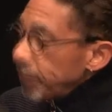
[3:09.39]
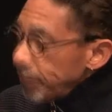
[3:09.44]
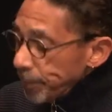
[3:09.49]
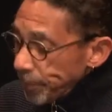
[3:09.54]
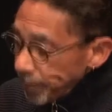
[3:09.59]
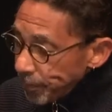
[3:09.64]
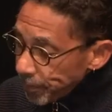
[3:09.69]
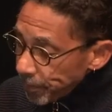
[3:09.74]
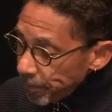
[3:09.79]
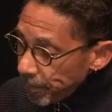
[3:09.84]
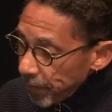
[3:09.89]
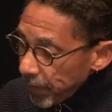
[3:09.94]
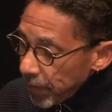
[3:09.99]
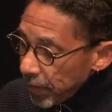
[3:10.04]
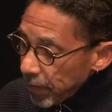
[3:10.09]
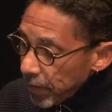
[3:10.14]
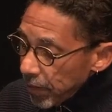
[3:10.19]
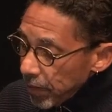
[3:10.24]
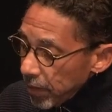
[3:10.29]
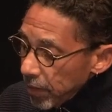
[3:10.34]
That is
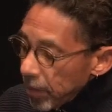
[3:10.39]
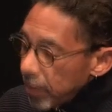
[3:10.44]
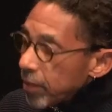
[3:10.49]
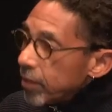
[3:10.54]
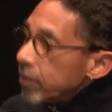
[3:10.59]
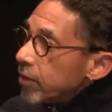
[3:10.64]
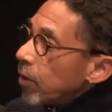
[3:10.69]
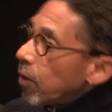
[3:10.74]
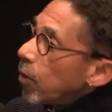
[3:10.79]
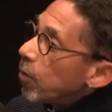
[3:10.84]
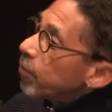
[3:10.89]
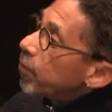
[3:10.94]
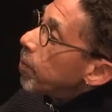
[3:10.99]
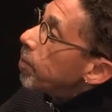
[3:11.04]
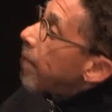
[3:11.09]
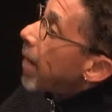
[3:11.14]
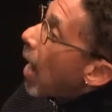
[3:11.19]
true. so from